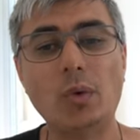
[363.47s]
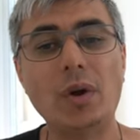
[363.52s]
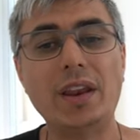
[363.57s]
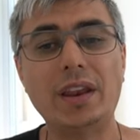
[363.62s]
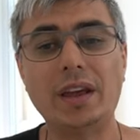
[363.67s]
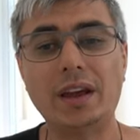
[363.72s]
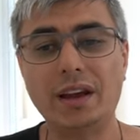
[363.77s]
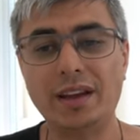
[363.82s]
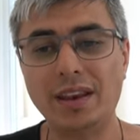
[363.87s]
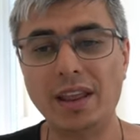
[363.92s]

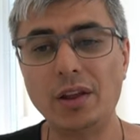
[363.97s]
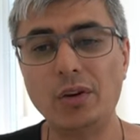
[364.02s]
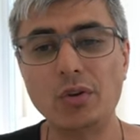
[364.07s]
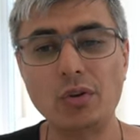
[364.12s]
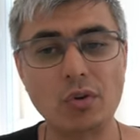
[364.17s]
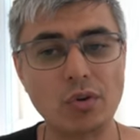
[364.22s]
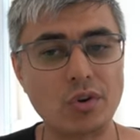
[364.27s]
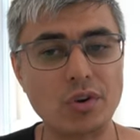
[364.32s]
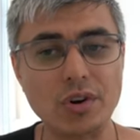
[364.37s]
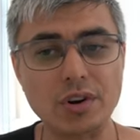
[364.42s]
When an
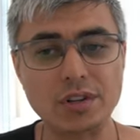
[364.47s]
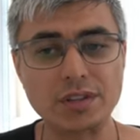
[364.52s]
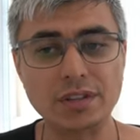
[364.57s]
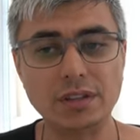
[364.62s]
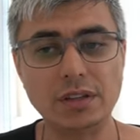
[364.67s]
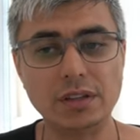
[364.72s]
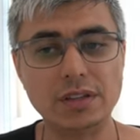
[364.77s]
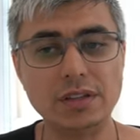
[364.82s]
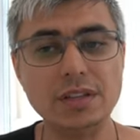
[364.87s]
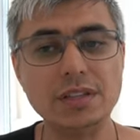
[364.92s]
error occurs,
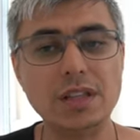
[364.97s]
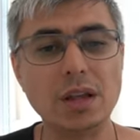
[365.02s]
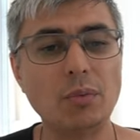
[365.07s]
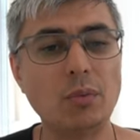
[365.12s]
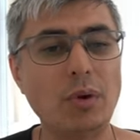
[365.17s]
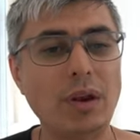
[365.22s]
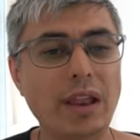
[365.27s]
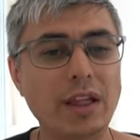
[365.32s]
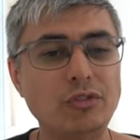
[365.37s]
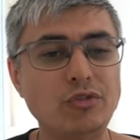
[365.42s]
the
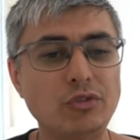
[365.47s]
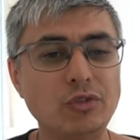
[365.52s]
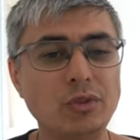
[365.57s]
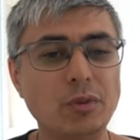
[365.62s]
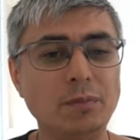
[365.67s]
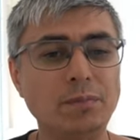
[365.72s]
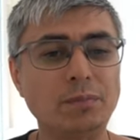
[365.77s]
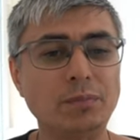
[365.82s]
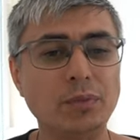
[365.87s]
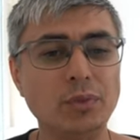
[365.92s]
system will let you